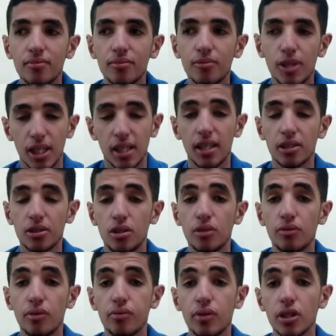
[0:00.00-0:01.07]
what I like to do
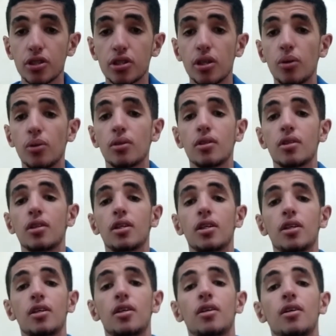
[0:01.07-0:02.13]
for fun. So
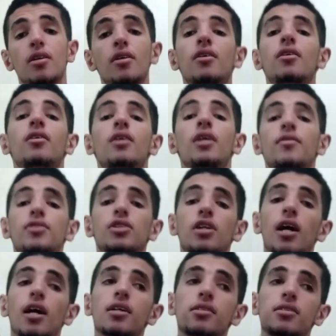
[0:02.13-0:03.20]
if you
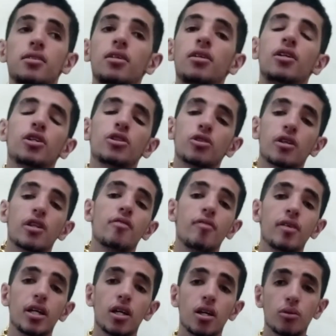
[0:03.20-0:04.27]
guys enjoyed the
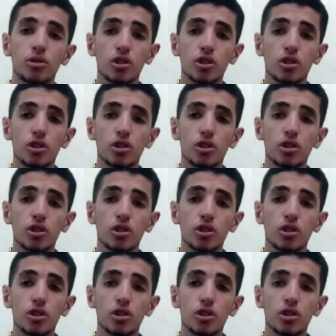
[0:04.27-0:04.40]
video,